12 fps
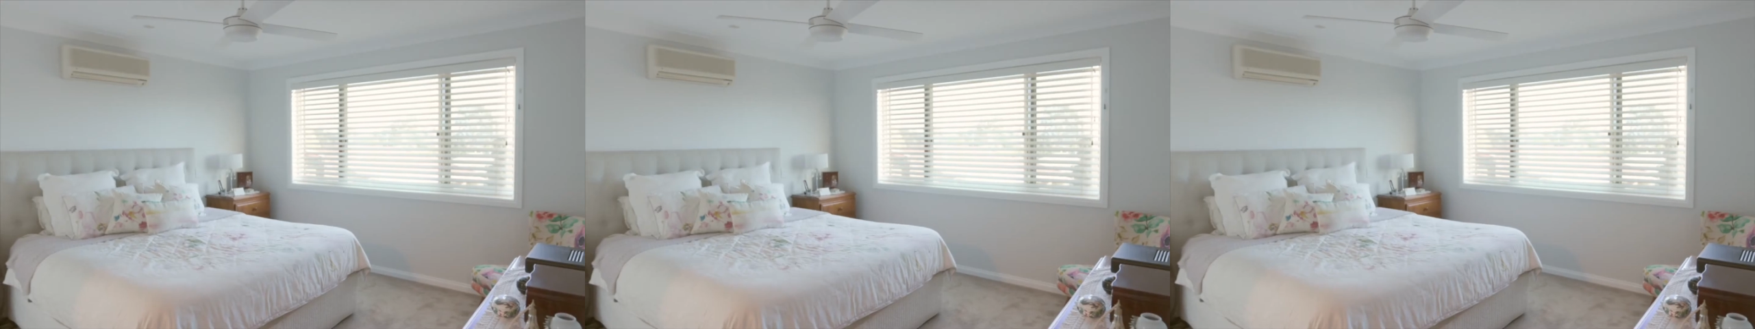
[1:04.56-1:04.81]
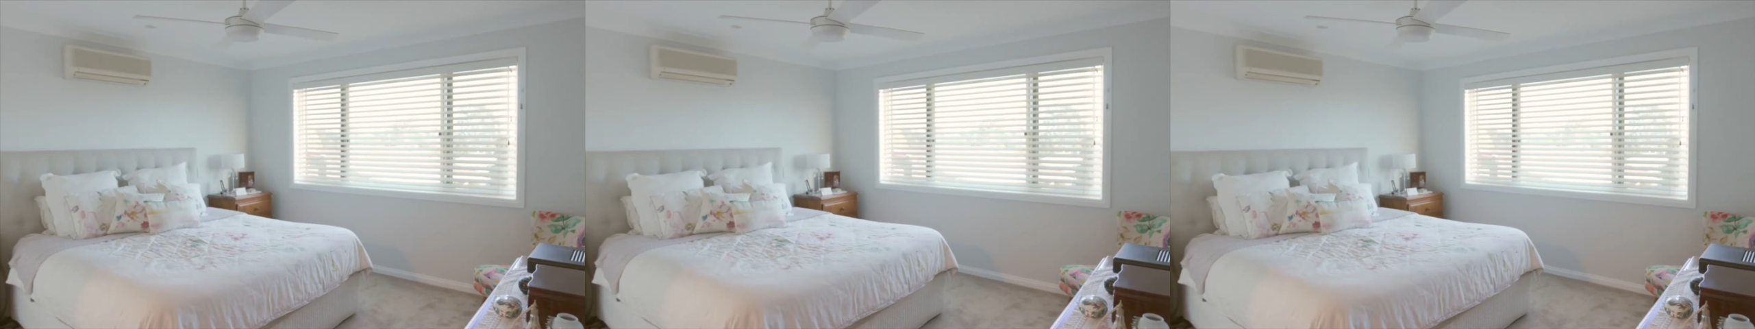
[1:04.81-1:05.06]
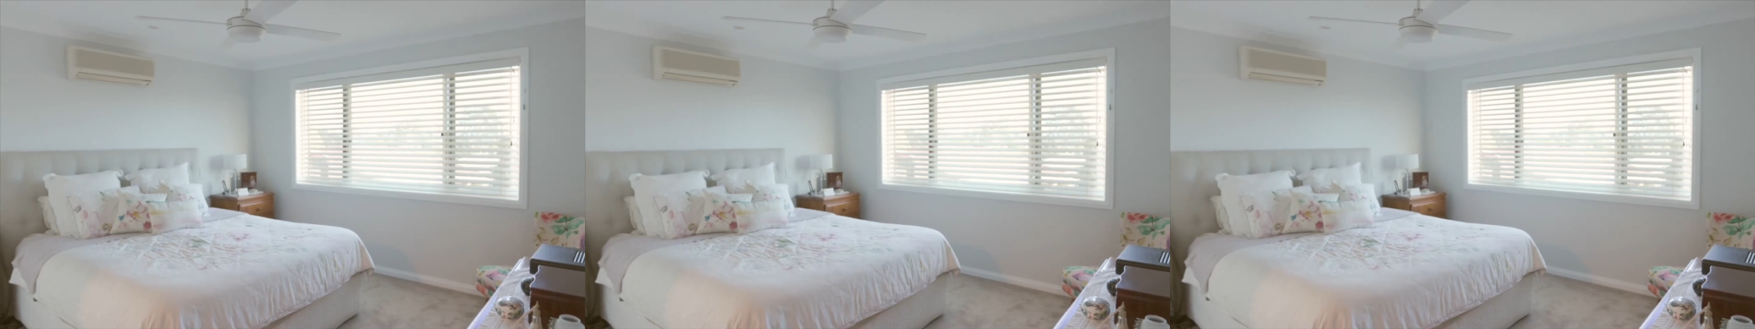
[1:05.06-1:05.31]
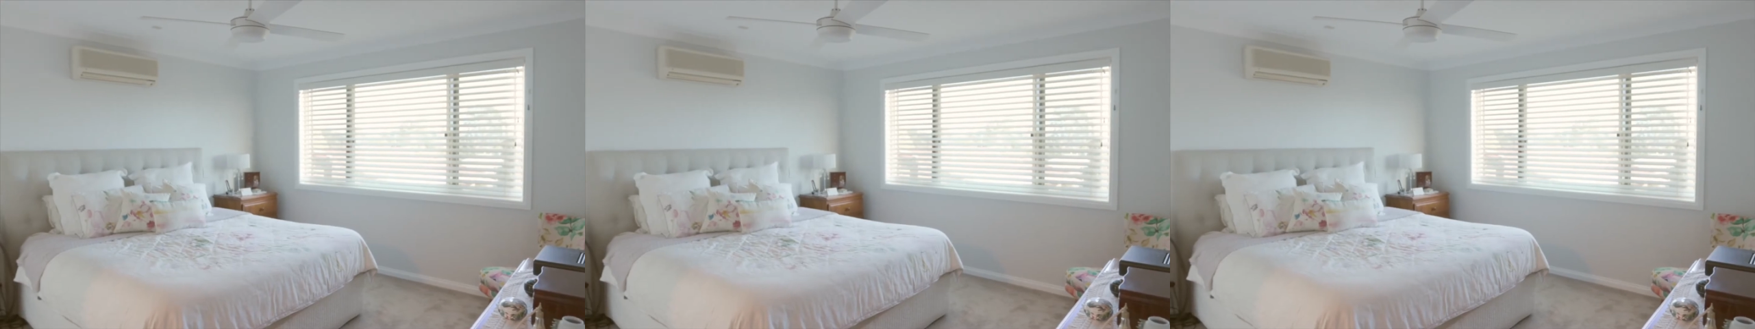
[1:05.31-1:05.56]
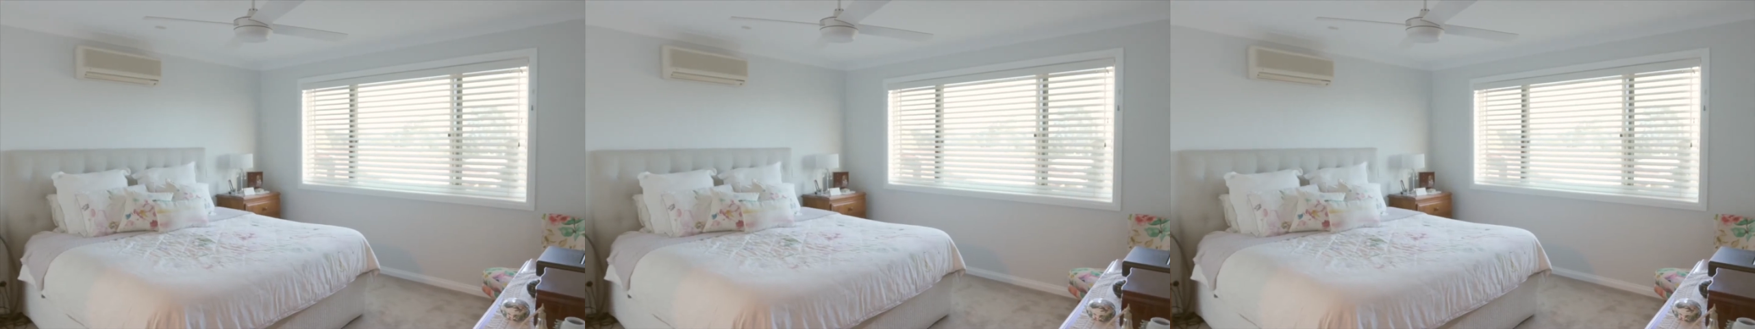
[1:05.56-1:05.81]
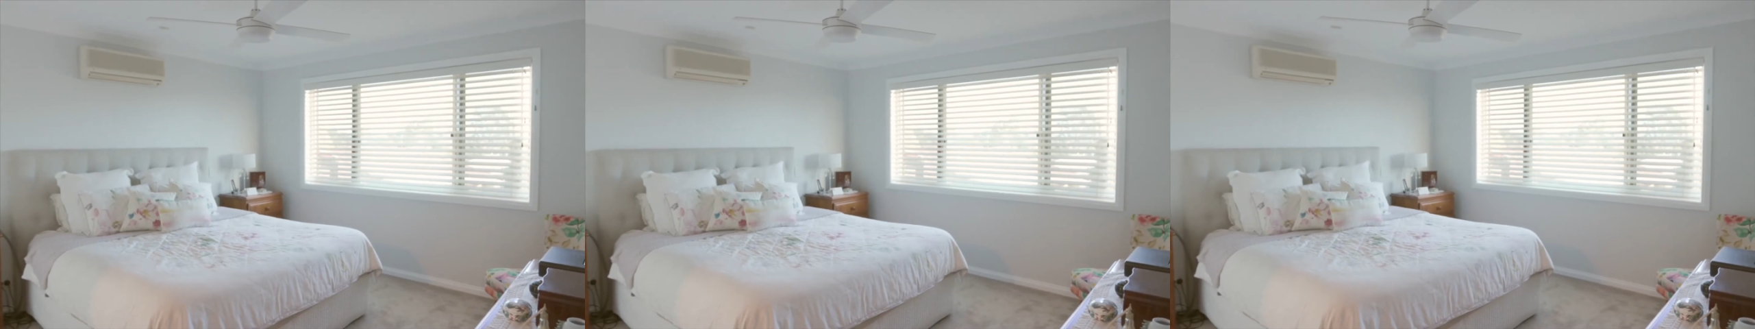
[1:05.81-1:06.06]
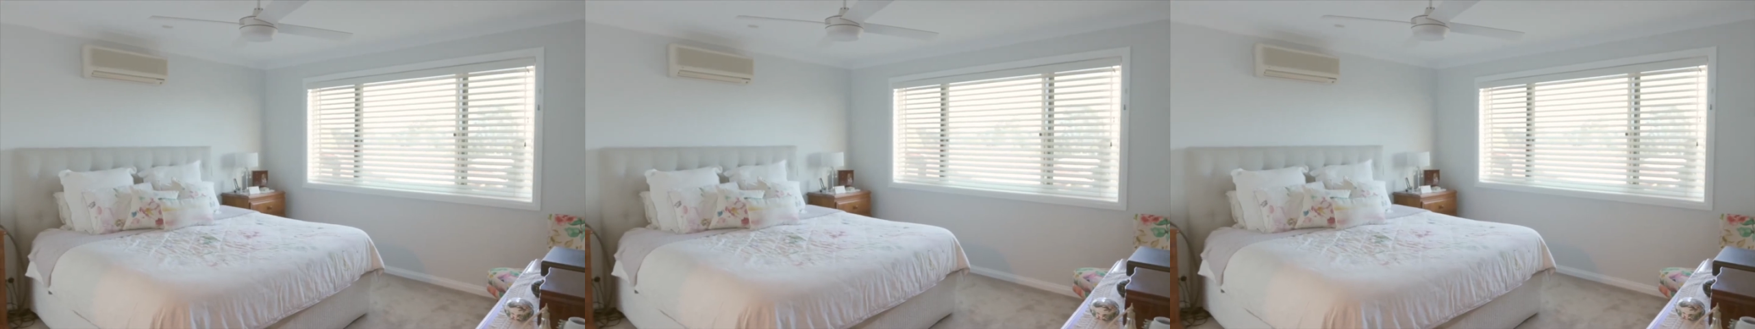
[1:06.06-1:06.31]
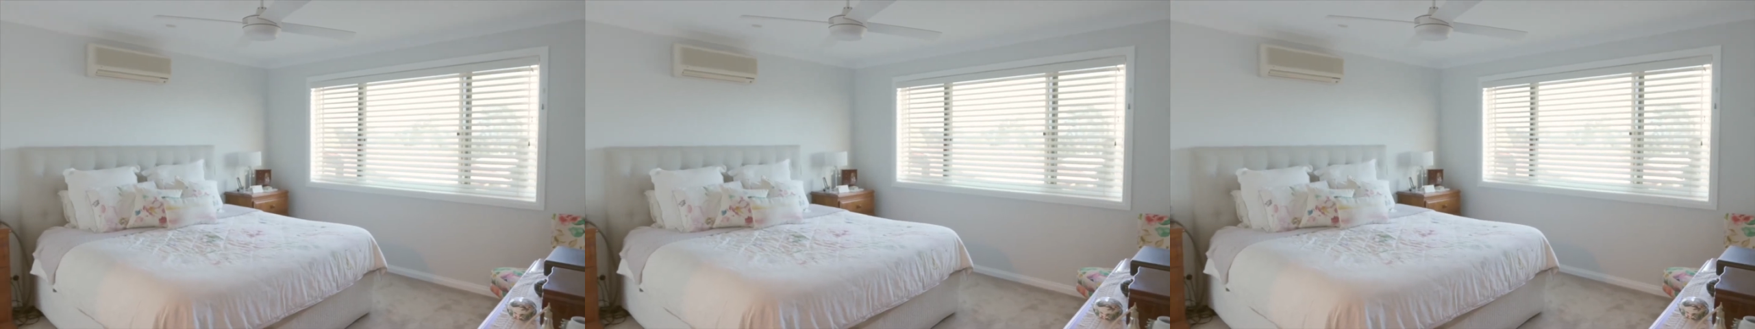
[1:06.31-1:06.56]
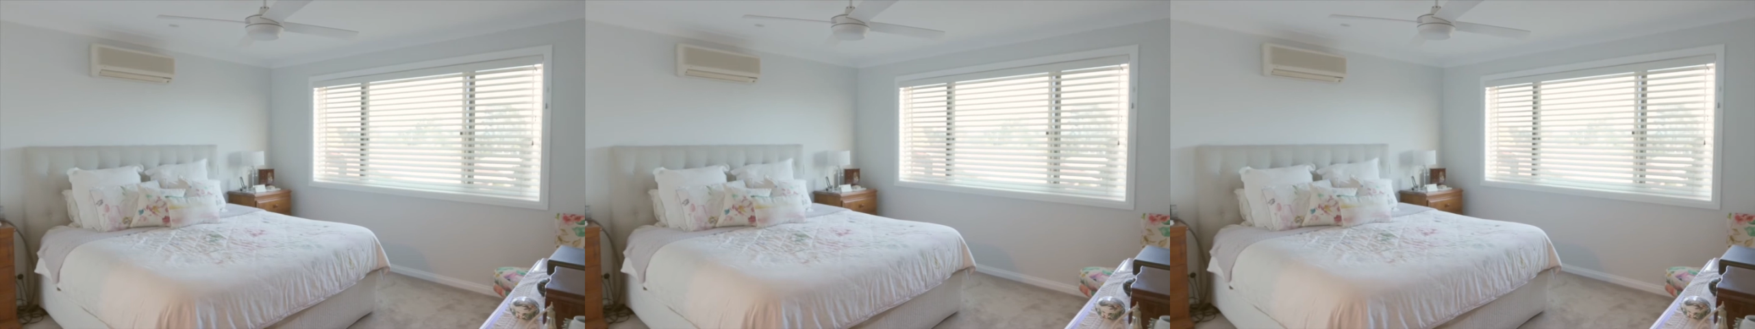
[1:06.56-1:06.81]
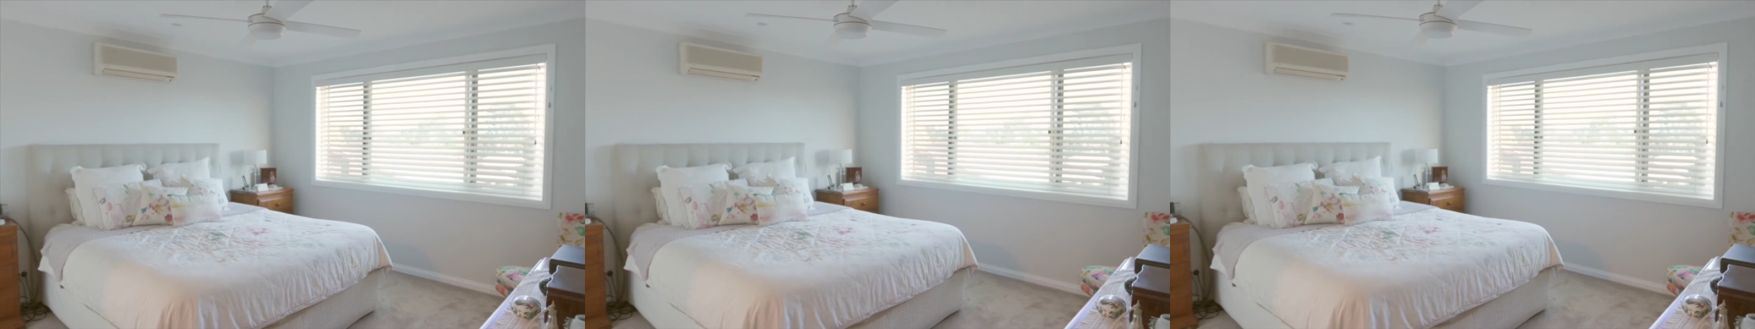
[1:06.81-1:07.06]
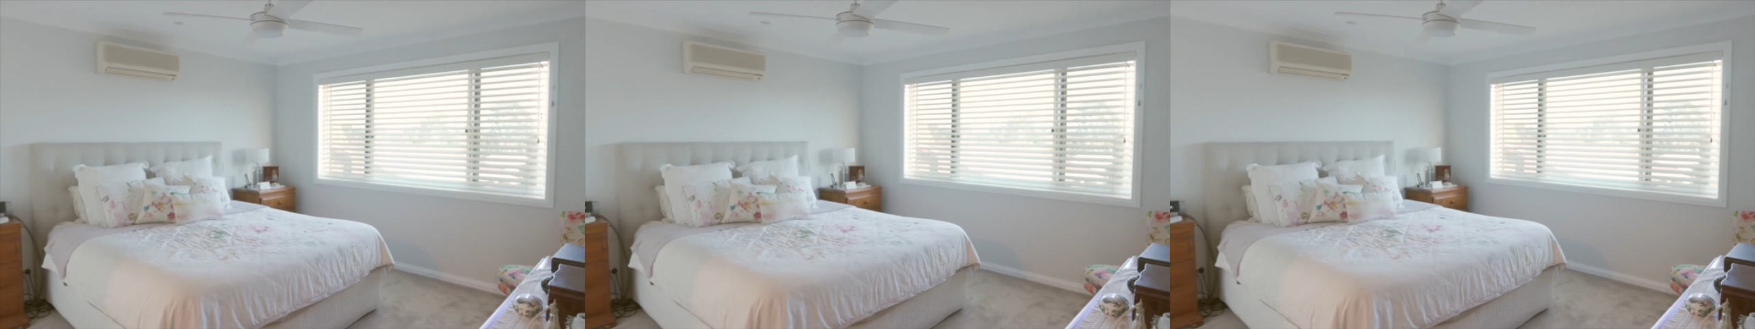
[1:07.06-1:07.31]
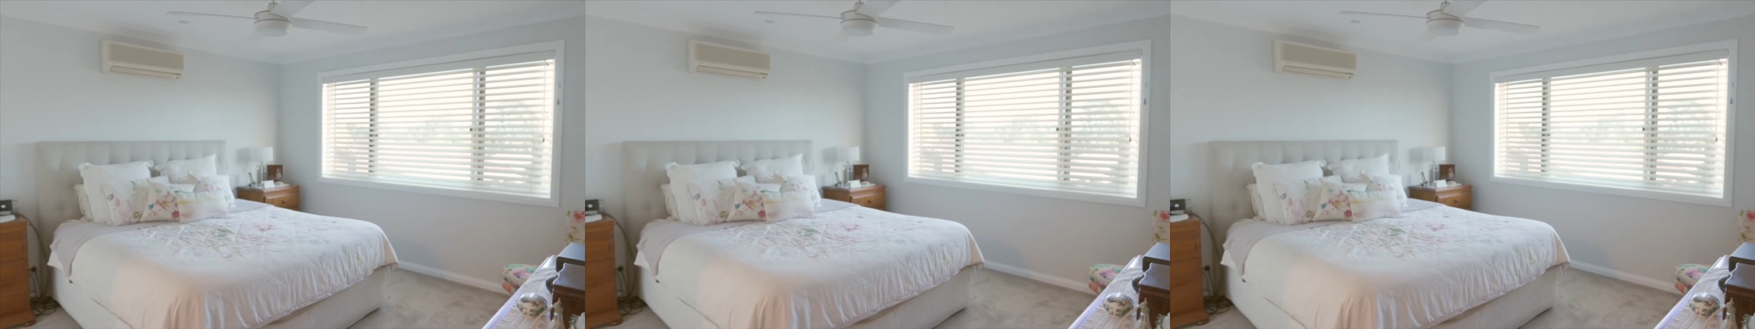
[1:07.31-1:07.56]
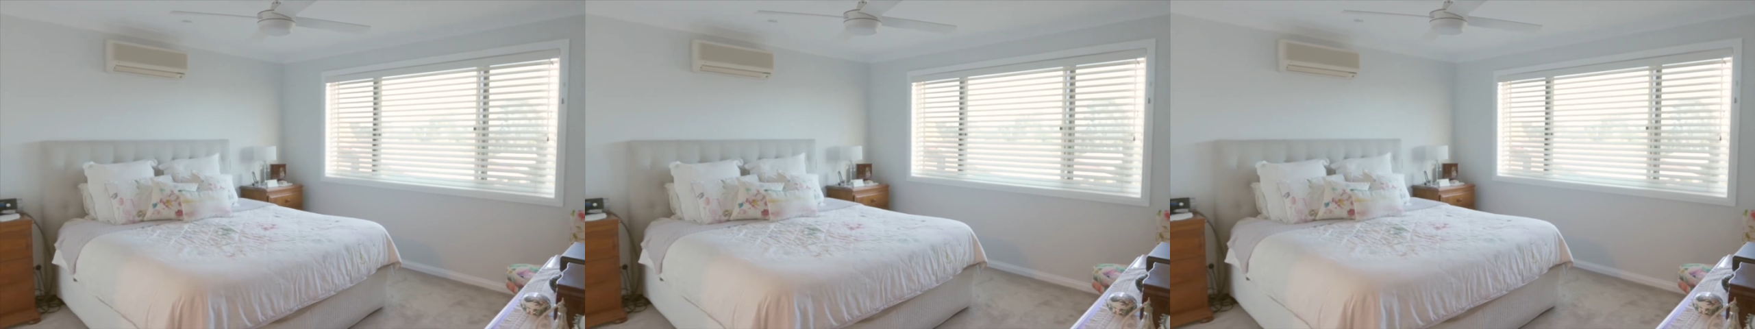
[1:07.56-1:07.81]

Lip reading: (no speaker visible)